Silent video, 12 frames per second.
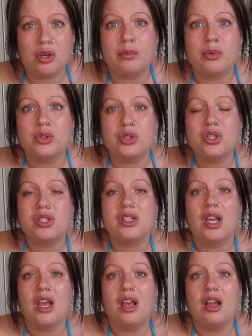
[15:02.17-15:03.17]
on but just
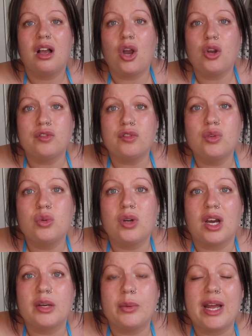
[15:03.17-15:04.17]
overall
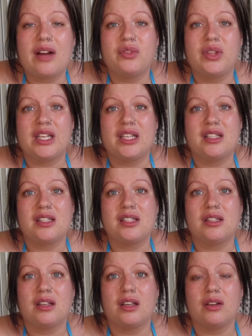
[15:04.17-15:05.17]
like we have
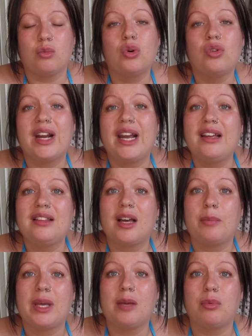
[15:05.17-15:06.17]
this worry
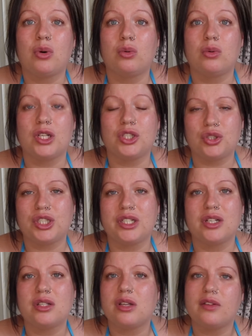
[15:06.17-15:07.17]
that people are judging
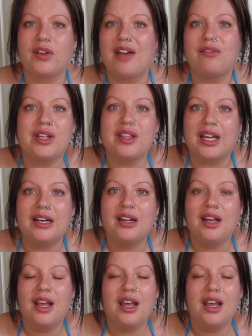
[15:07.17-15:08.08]
us for everything